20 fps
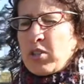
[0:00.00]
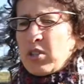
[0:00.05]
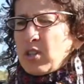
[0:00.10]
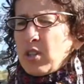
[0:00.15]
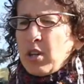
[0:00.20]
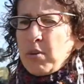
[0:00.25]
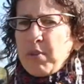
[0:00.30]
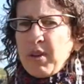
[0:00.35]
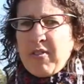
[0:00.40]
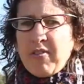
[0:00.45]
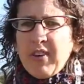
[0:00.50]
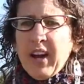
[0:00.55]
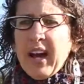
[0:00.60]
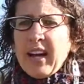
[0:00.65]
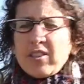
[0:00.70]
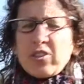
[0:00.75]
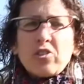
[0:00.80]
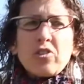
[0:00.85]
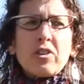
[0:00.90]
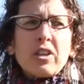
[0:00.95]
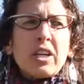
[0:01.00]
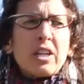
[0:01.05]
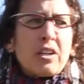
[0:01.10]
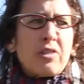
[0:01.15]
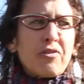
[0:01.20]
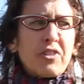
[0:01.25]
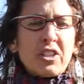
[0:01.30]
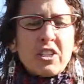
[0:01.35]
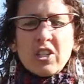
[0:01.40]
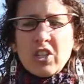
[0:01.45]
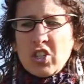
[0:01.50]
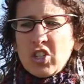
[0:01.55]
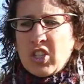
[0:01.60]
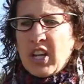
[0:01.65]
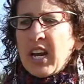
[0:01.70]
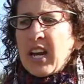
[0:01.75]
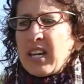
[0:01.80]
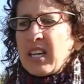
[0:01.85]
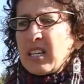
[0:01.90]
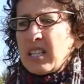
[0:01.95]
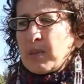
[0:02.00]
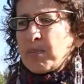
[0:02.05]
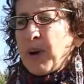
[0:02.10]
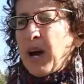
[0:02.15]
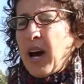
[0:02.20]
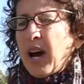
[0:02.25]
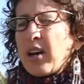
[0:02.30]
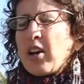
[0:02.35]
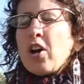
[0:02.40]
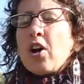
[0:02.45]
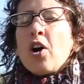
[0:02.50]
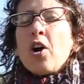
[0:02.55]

is going to be faster than if it's in a shady spot.